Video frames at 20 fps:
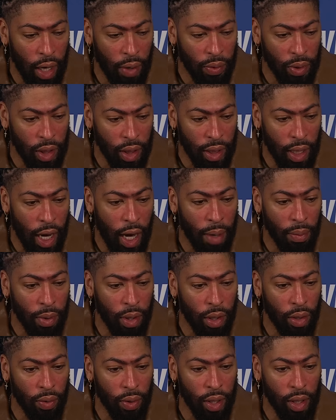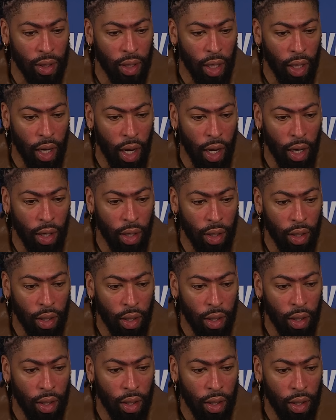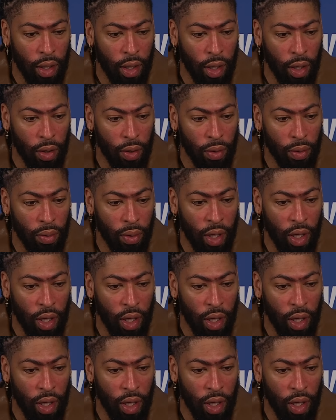It was the timely threes that kind of, you know,